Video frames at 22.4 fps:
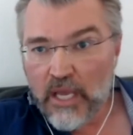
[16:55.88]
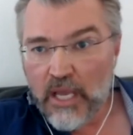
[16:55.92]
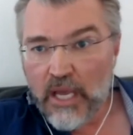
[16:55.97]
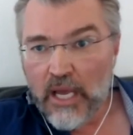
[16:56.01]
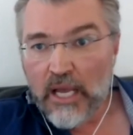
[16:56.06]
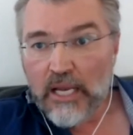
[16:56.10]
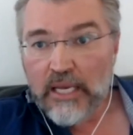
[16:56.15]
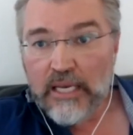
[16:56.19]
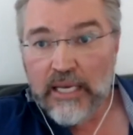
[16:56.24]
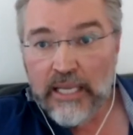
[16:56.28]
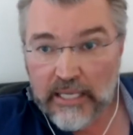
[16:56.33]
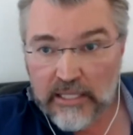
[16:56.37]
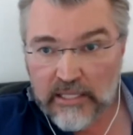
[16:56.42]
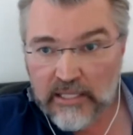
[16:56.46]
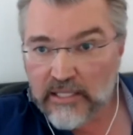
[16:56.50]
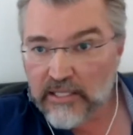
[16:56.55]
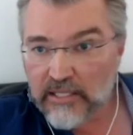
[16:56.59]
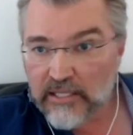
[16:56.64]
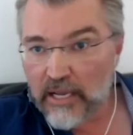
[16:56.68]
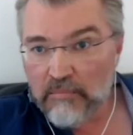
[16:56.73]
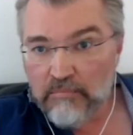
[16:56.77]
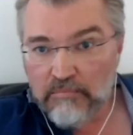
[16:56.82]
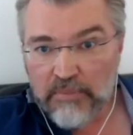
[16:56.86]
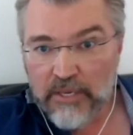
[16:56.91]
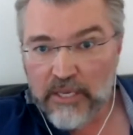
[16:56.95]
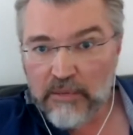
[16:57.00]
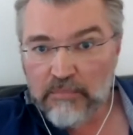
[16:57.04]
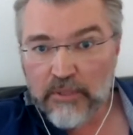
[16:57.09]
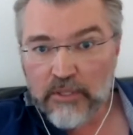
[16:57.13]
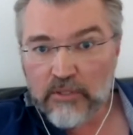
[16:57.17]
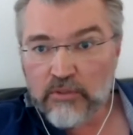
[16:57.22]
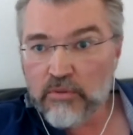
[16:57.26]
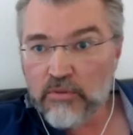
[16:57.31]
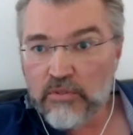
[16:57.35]
leads some
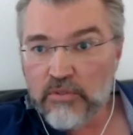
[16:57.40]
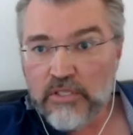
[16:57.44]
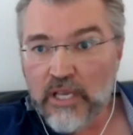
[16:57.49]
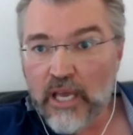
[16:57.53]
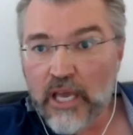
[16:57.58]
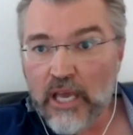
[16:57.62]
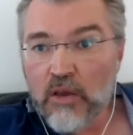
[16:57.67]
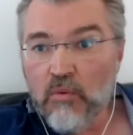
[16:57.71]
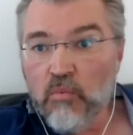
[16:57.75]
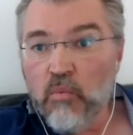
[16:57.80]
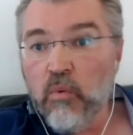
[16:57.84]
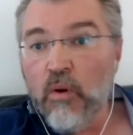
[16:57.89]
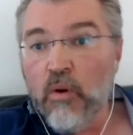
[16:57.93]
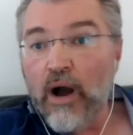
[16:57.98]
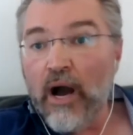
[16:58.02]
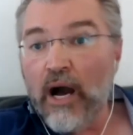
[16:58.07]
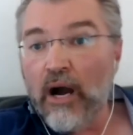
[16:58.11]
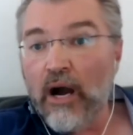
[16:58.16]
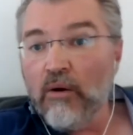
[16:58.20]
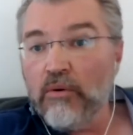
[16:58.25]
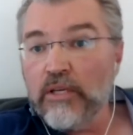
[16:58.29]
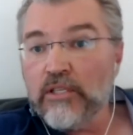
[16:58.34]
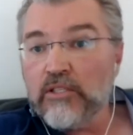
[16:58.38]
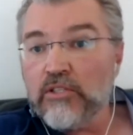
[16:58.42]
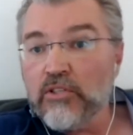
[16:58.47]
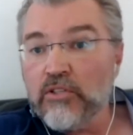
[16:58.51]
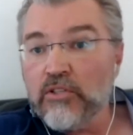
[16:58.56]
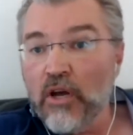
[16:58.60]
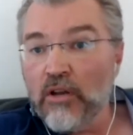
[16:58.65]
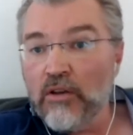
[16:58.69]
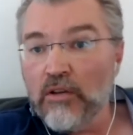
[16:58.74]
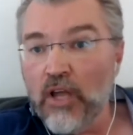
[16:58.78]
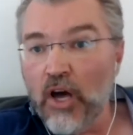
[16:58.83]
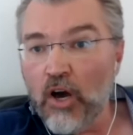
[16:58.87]
people to say, wow, it's
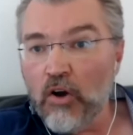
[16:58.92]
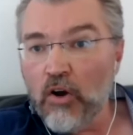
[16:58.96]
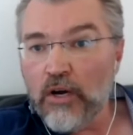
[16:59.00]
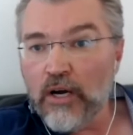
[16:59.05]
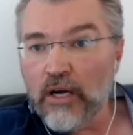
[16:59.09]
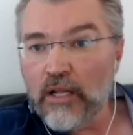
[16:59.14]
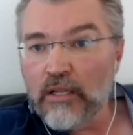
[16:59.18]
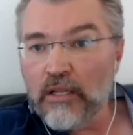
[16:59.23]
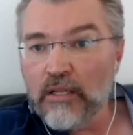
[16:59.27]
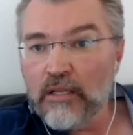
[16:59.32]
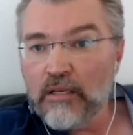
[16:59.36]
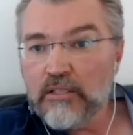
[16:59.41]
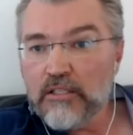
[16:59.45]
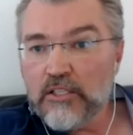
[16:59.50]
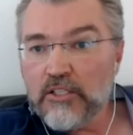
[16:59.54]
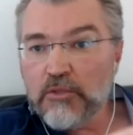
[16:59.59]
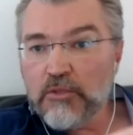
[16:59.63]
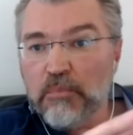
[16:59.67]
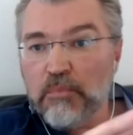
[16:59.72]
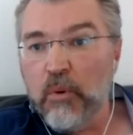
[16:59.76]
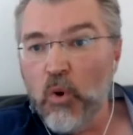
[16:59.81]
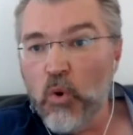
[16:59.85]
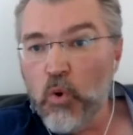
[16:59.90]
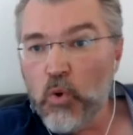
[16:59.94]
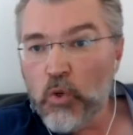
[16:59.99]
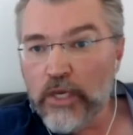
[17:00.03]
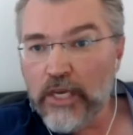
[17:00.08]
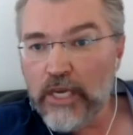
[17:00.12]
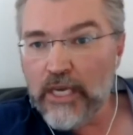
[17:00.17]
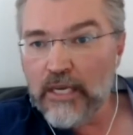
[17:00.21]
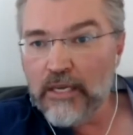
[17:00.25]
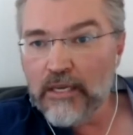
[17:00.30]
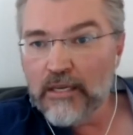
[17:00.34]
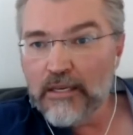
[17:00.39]
non-local,
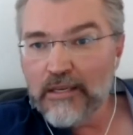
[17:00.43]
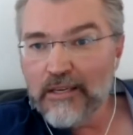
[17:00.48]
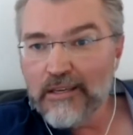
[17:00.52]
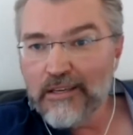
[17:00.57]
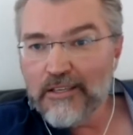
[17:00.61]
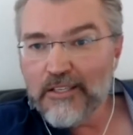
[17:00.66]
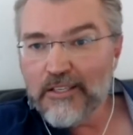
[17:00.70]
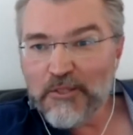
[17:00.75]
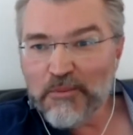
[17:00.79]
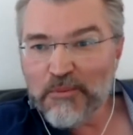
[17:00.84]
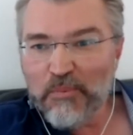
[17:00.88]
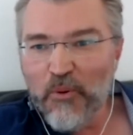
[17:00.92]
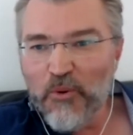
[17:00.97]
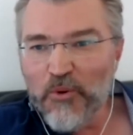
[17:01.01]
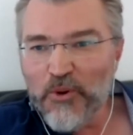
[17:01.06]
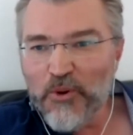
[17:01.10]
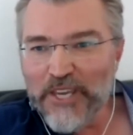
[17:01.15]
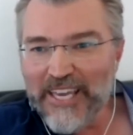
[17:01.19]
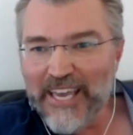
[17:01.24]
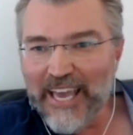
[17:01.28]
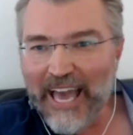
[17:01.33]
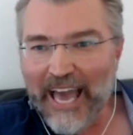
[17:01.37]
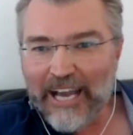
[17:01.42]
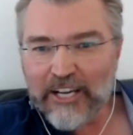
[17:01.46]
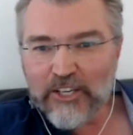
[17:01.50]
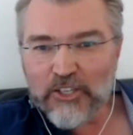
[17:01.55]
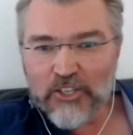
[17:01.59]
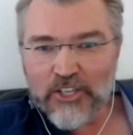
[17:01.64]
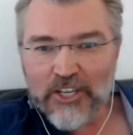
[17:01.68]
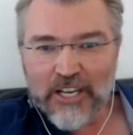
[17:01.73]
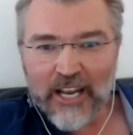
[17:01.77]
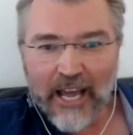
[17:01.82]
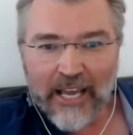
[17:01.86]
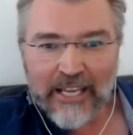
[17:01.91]
spooky
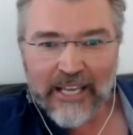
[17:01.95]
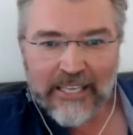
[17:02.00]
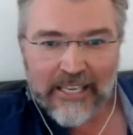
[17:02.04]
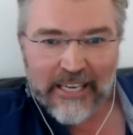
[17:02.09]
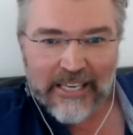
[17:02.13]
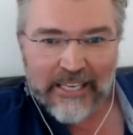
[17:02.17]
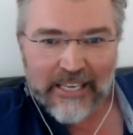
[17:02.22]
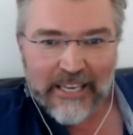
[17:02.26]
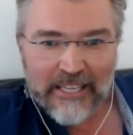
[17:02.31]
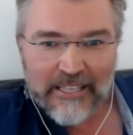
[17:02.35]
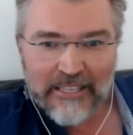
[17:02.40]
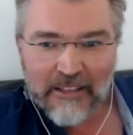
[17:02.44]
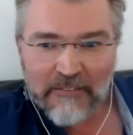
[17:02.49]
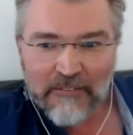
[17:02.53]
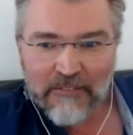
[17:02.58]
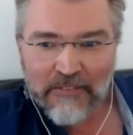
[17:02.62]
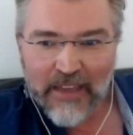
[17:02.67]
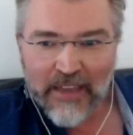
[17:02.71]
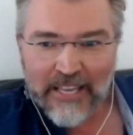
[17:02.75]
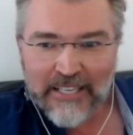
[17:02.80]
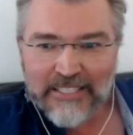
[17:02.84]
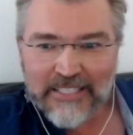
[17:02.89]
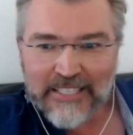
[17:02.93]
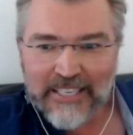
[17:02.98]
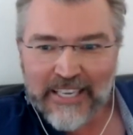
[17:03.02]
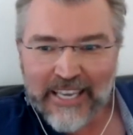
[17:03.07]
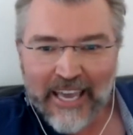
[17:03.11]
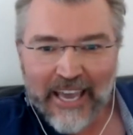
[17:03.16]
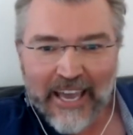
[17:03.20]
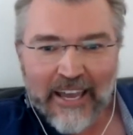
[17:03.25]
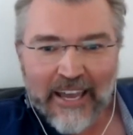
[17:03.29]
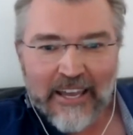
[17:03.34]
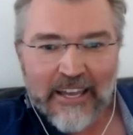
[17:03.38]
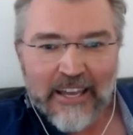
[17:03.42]
action. I kick in the phase here,